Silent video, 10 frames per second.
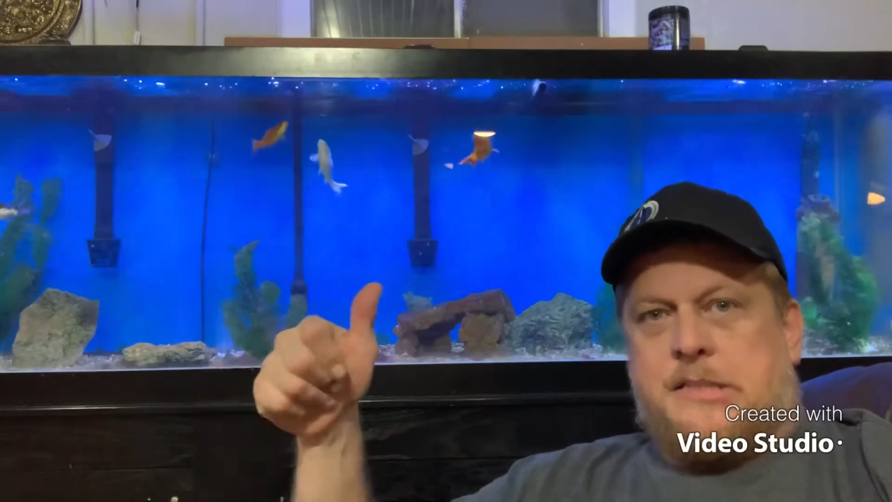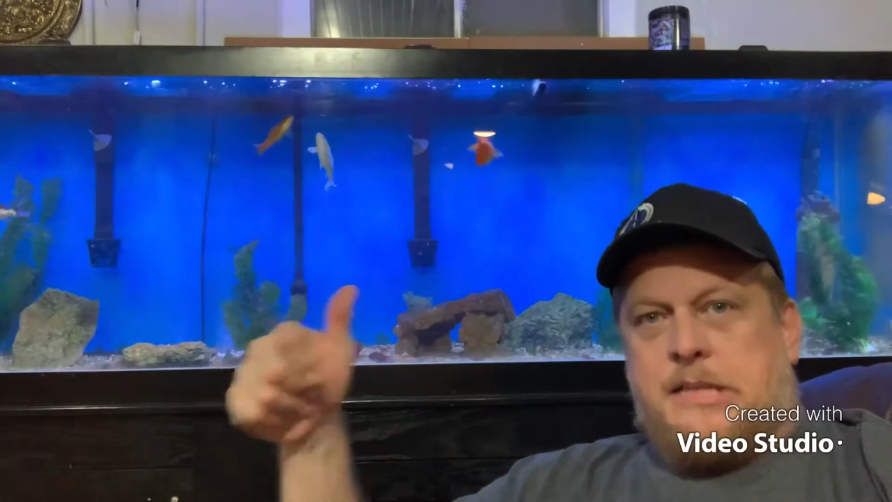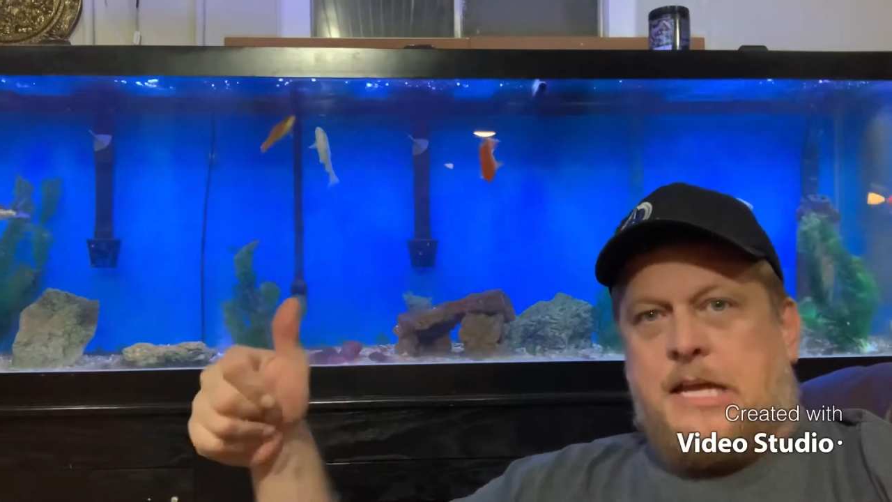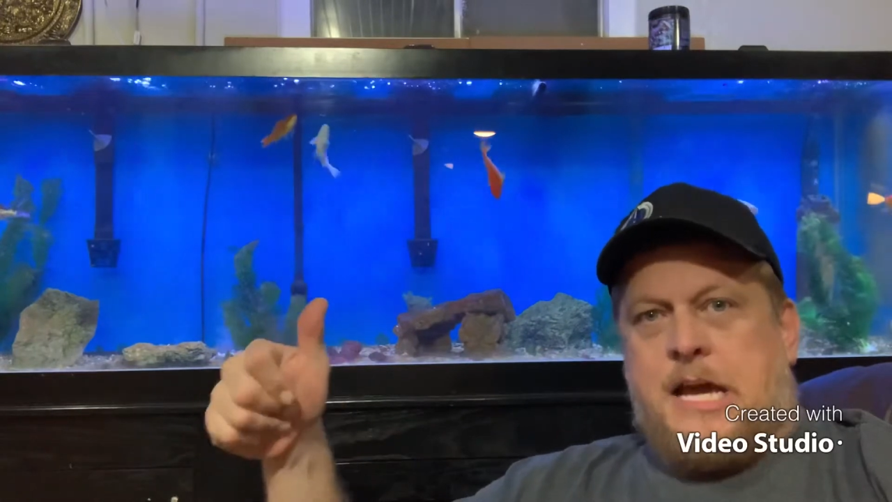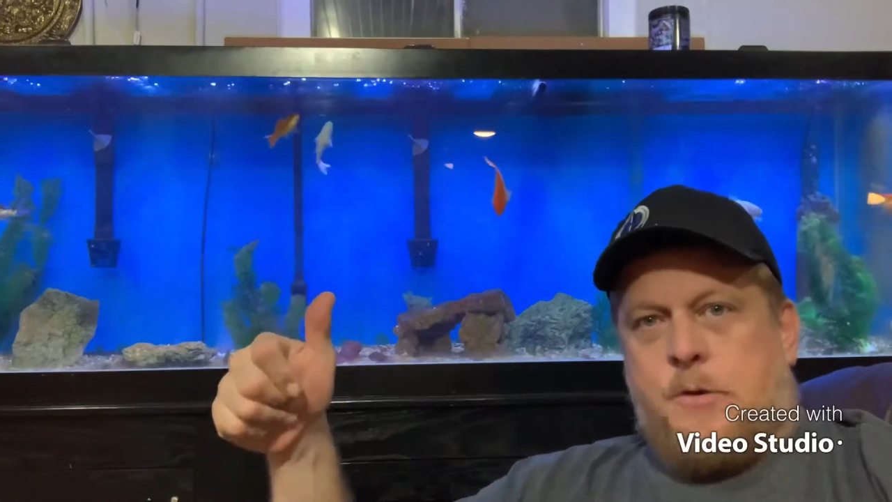
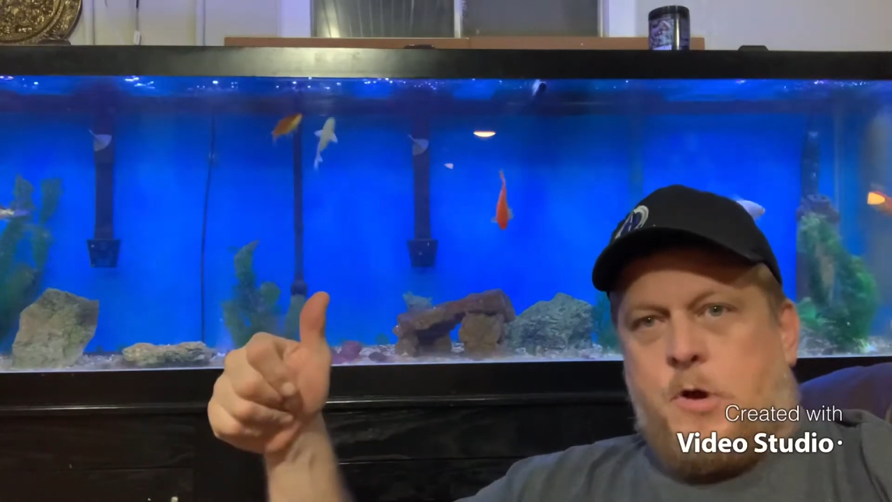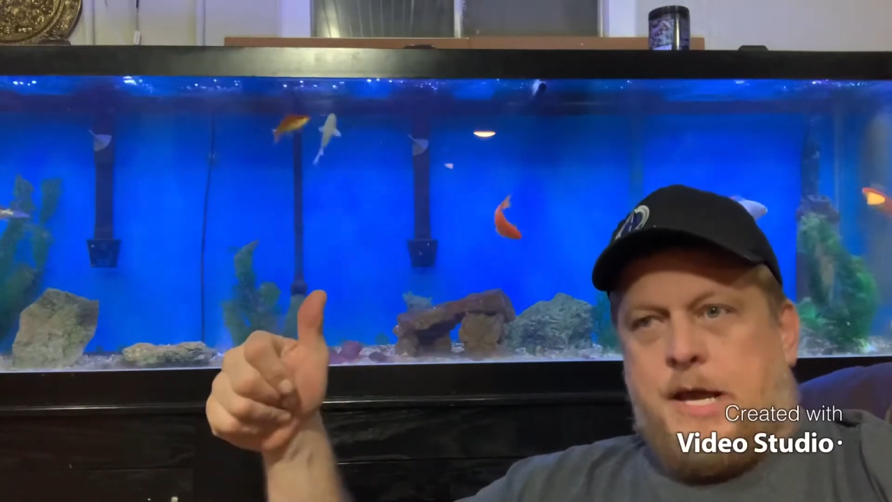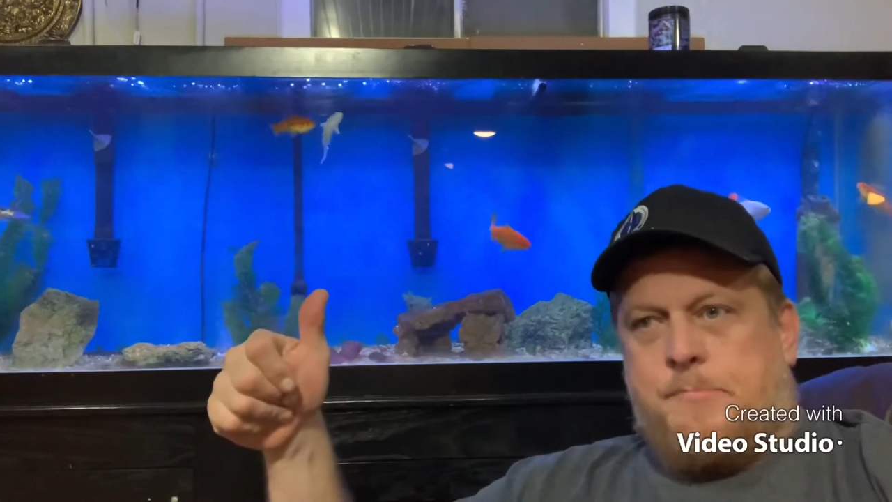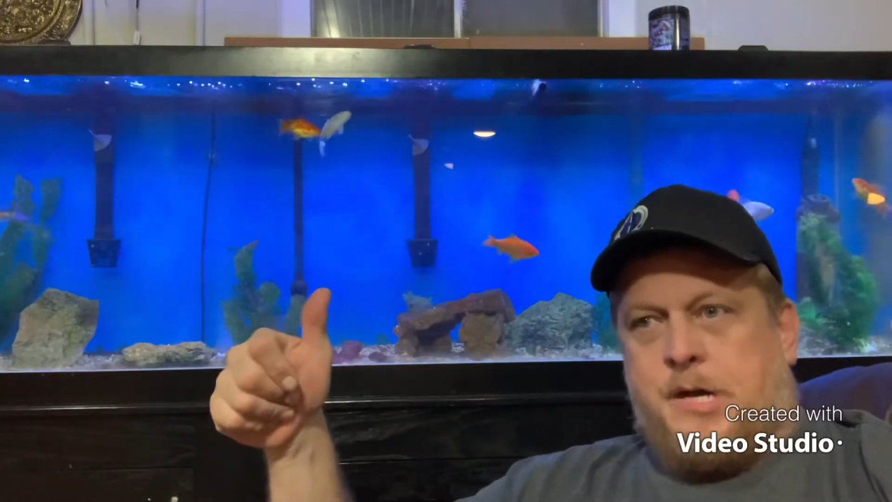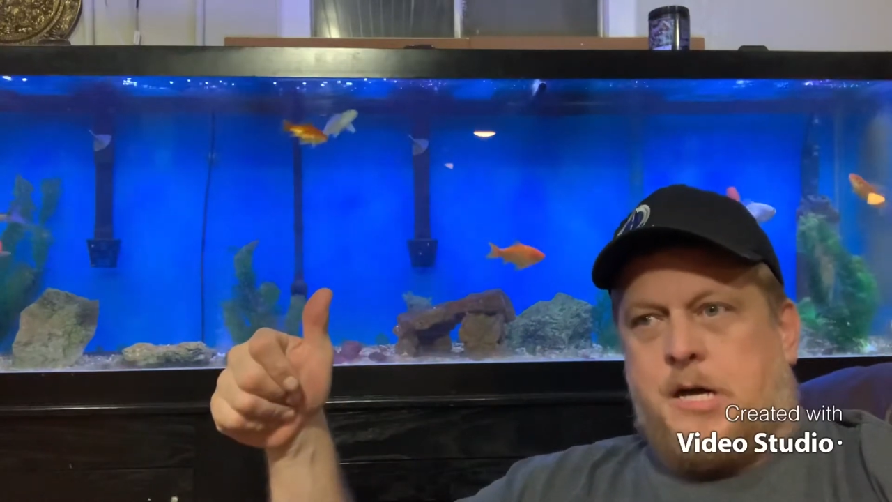
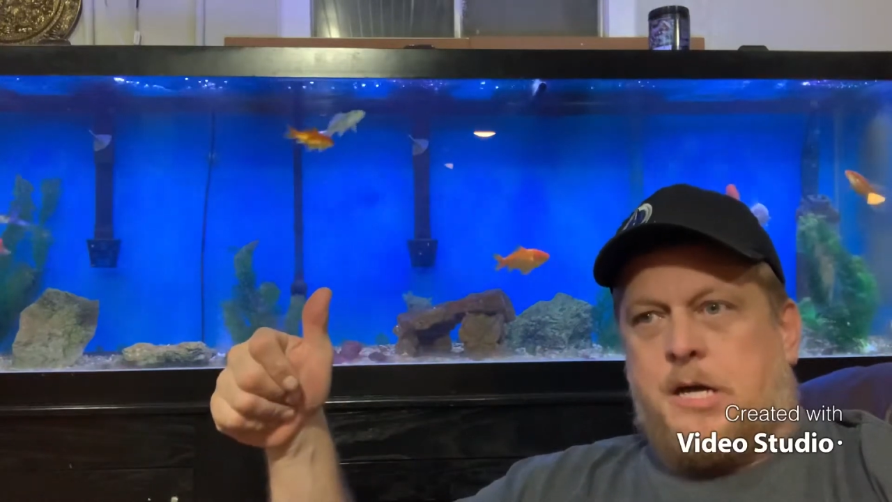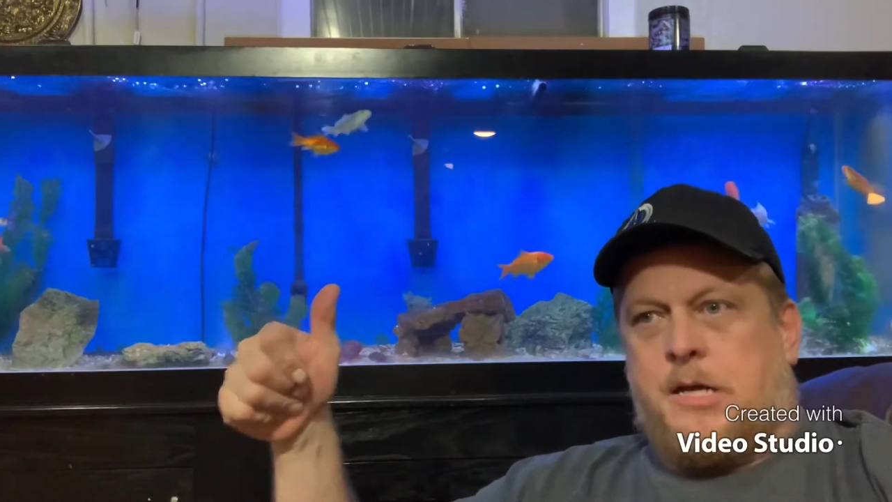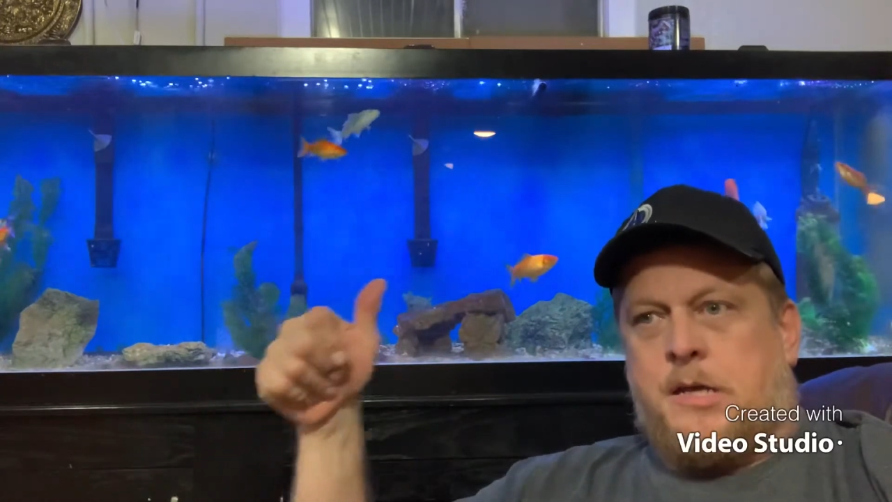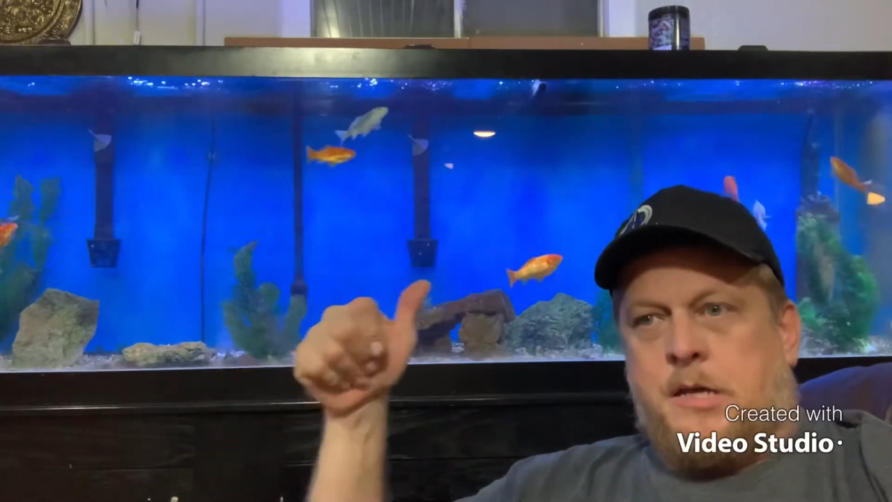DIY pond